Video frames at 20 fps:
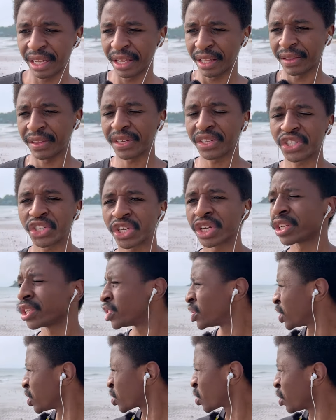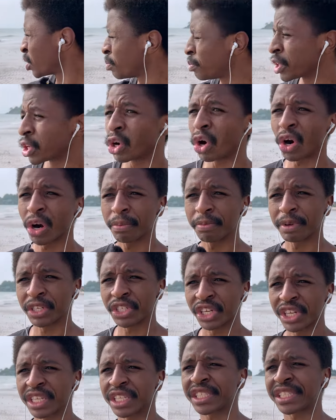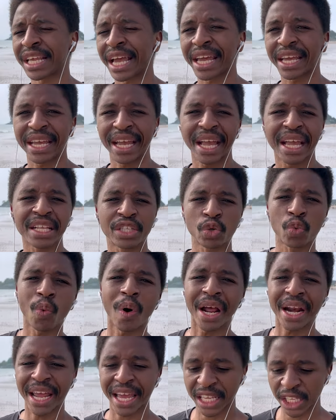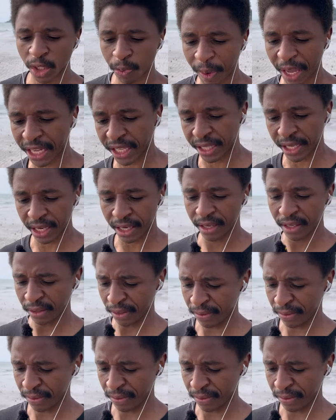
this shit is just going to be garbage. And it's like, it's what I expected.